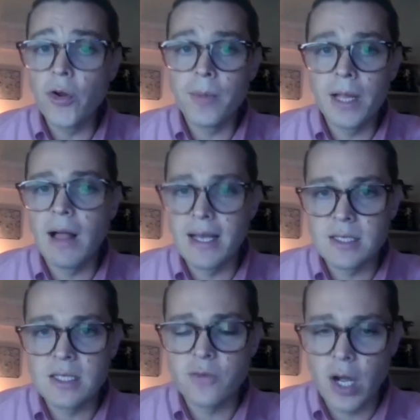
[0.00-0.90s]
Will there
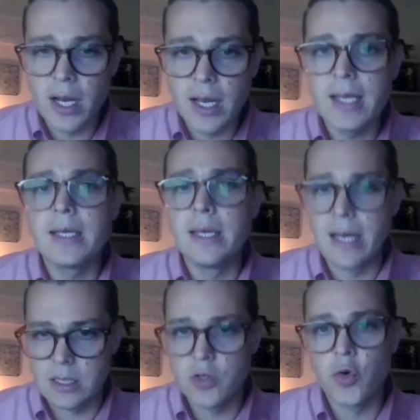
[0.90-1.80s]
be classes
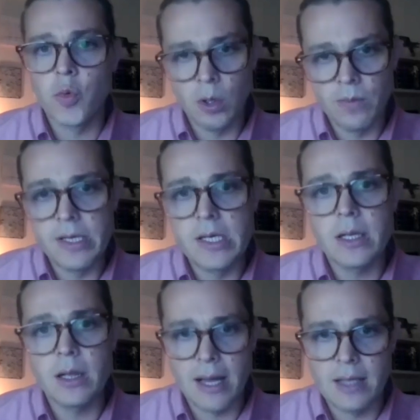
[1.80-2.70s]
Friday? Yes, there will
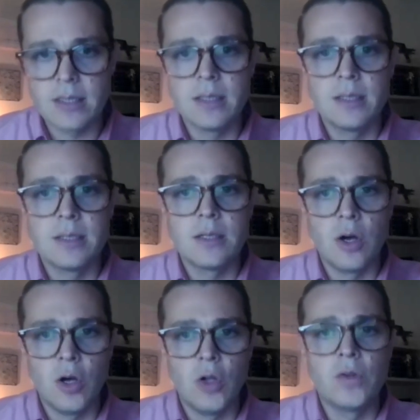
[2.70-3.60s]
be
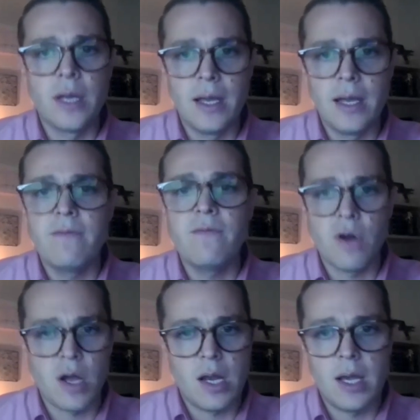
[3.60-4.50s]
classes all day
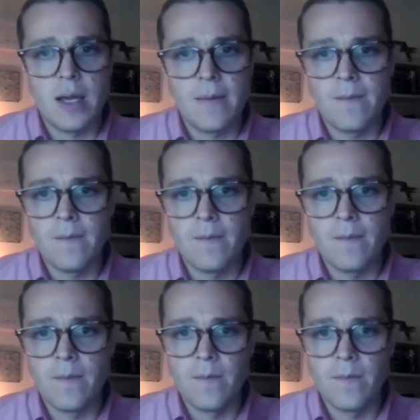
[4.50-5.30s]
on Friday.